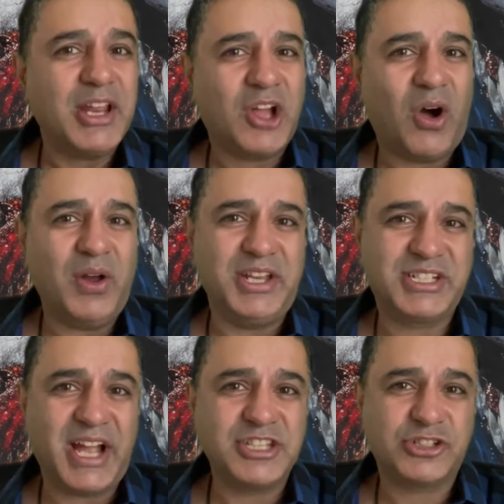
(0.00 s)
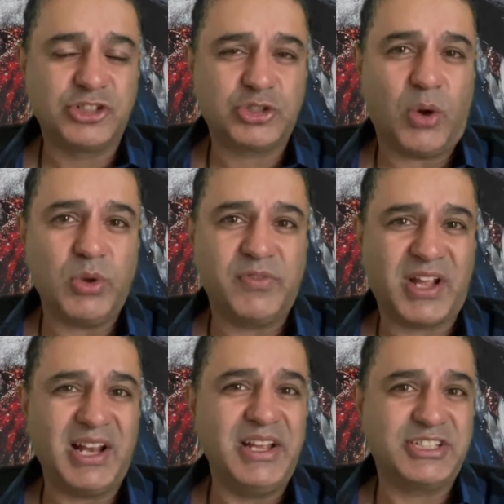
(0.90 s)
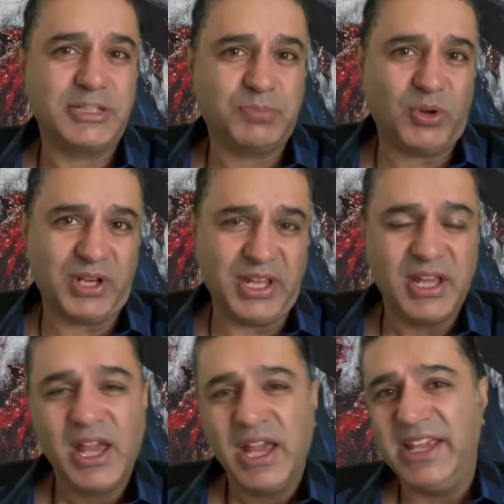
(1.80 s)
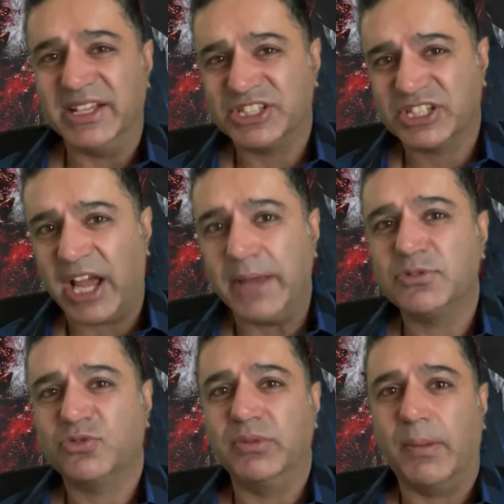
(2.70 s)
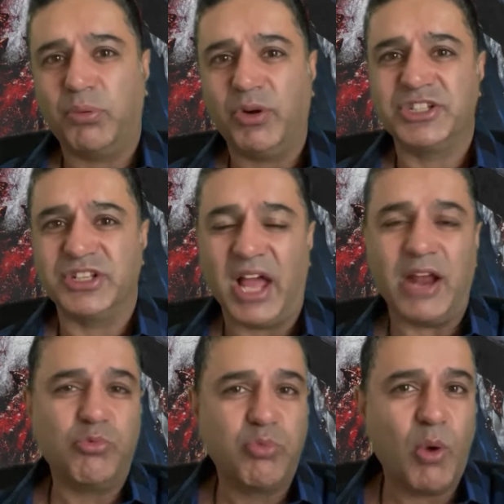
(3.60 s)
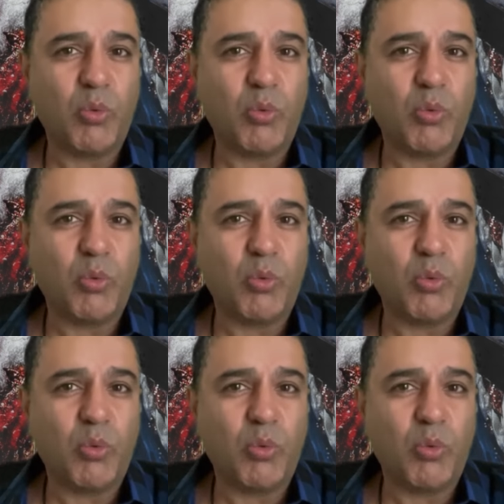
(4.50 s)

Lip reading: Carnage gains control over Cletus' body, he escapes from the prison and real